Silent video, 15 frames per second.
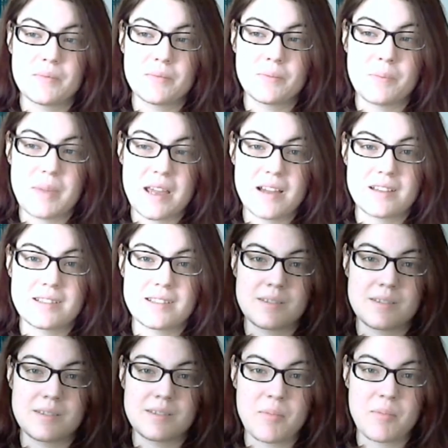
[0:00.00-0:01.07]
because
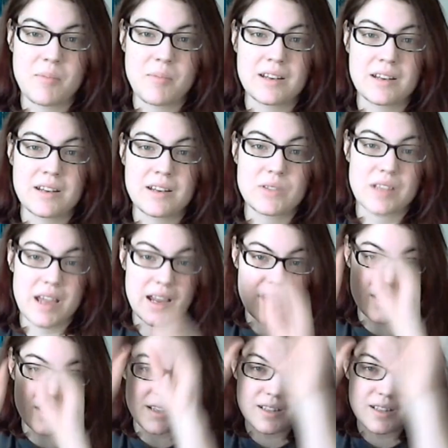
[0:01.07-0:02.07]
my brain goes like